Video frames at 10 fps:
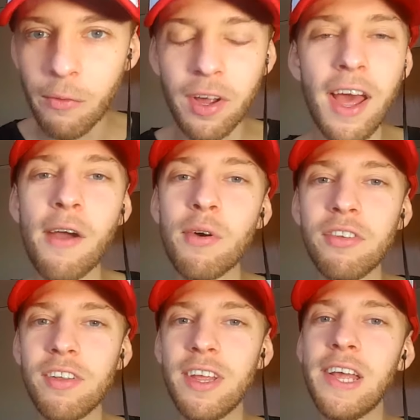When I was
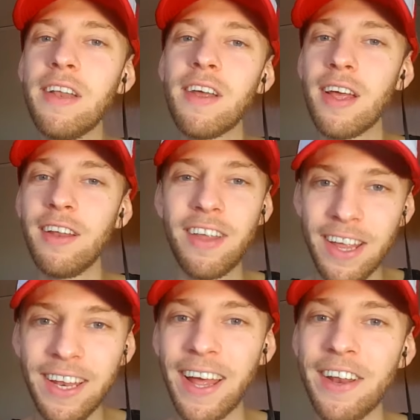a
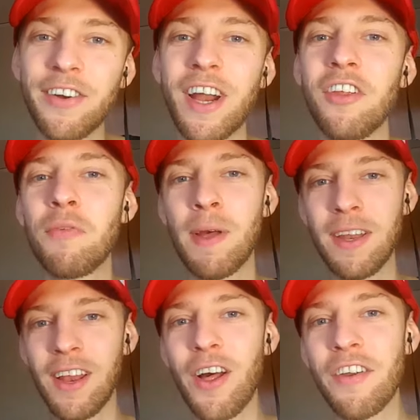teenager, I spent
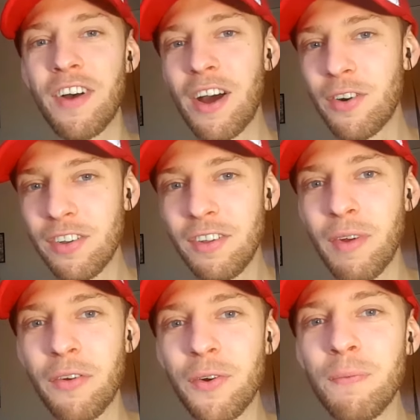a lot of hours in
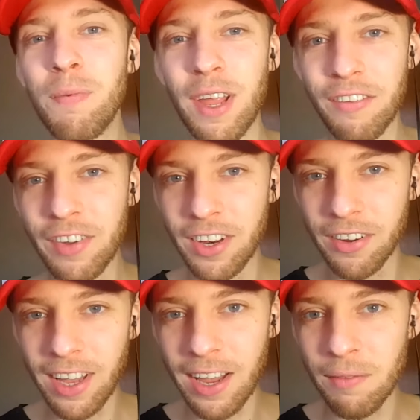my room playing video
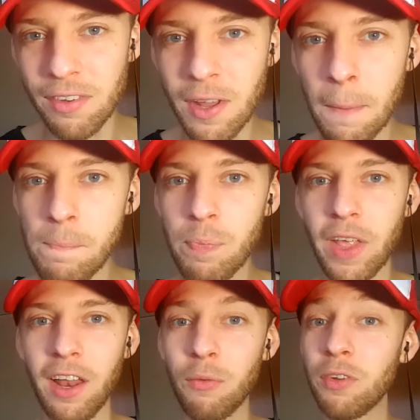games,
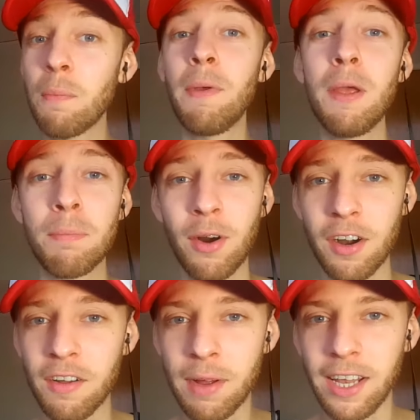and it was a big
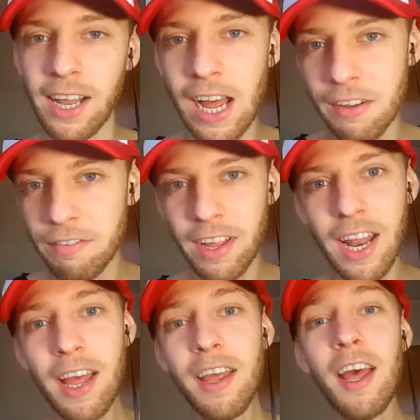part of my life, and
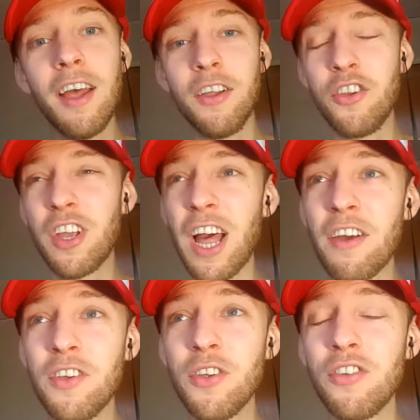I kind
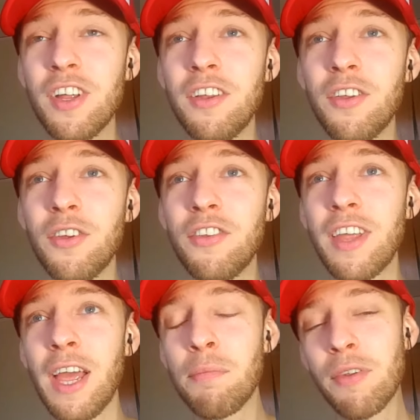of used it to
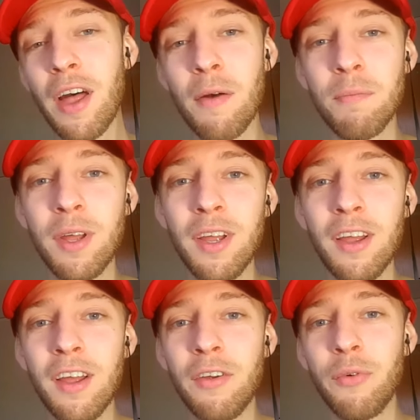escape some
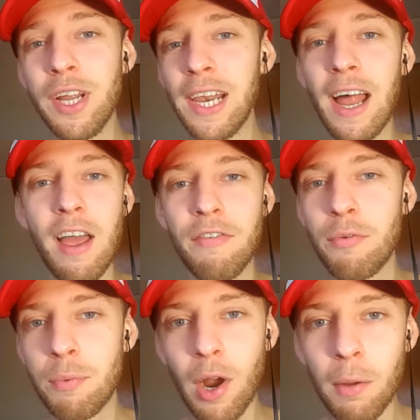real
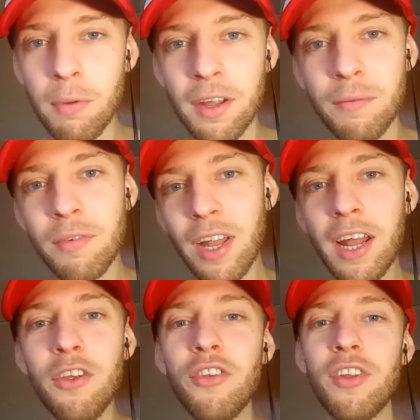life problems, and I
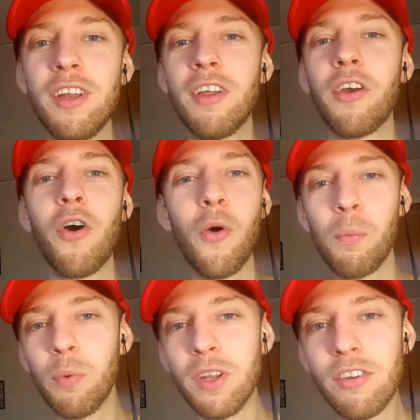used it to
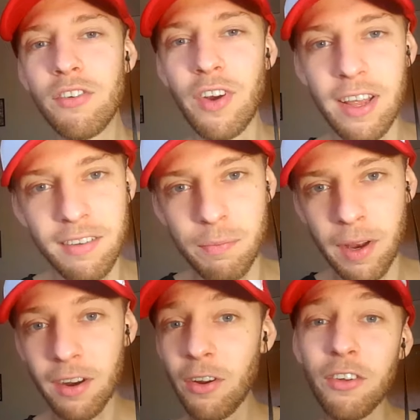cope with stress,
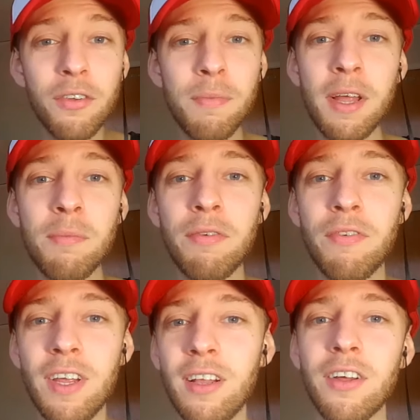but it also made me
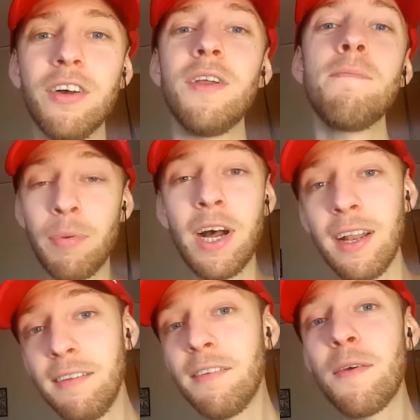feel good.
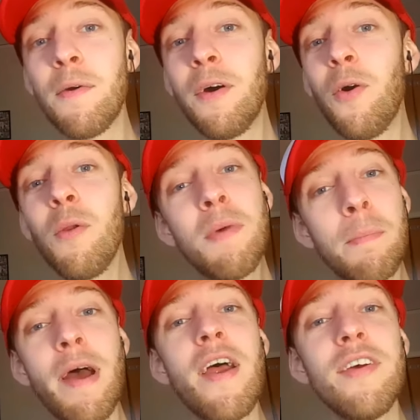But all my
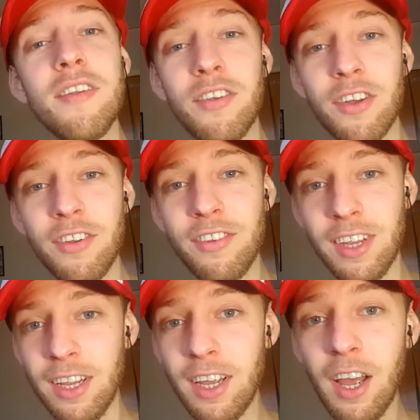parents could
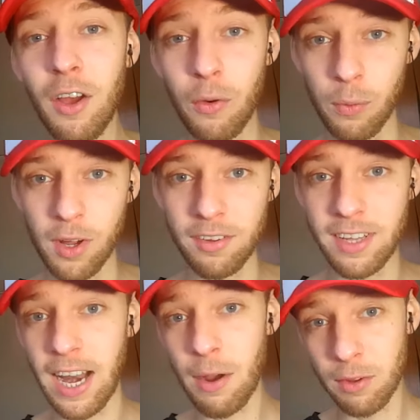see was
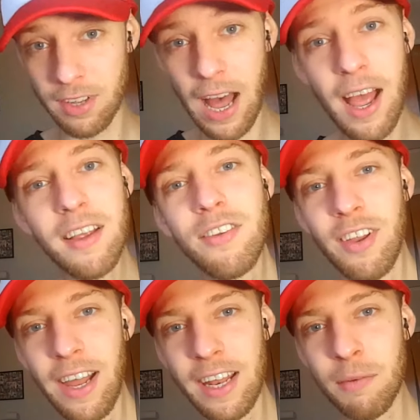that I was
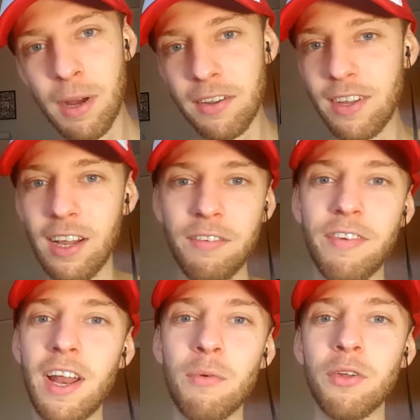isolating myself
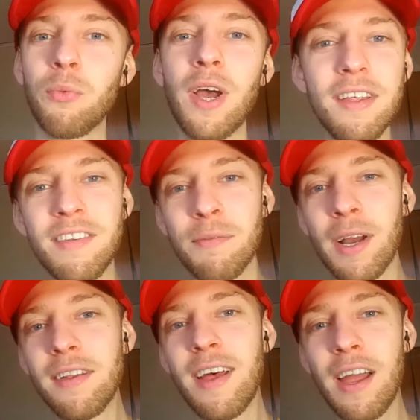and I was wasting
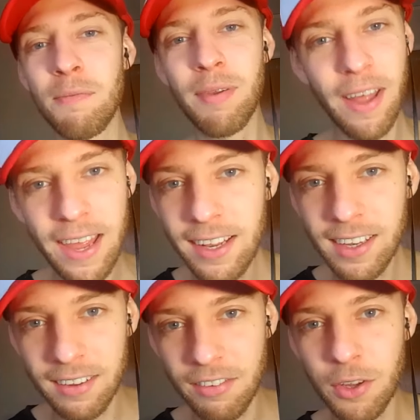my time playing
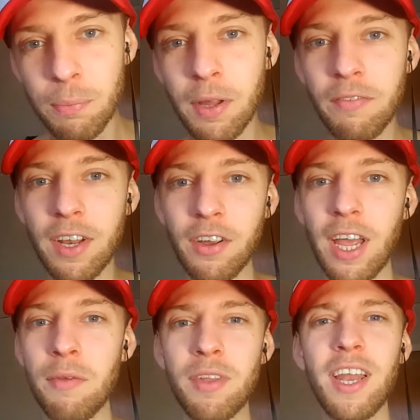these stupid video
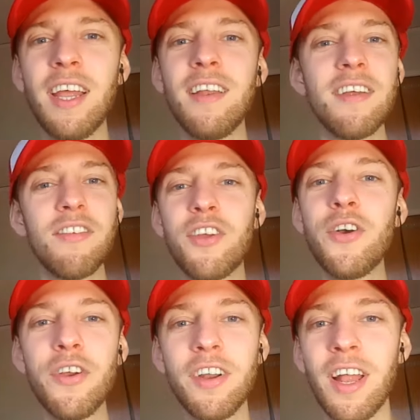games, and they just
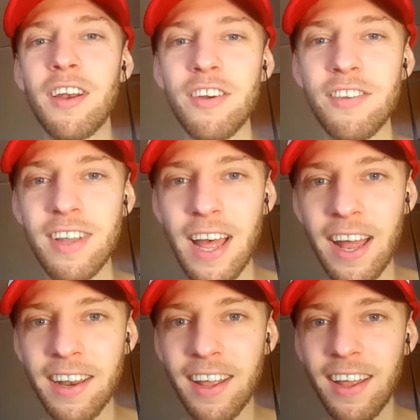couldn't understand.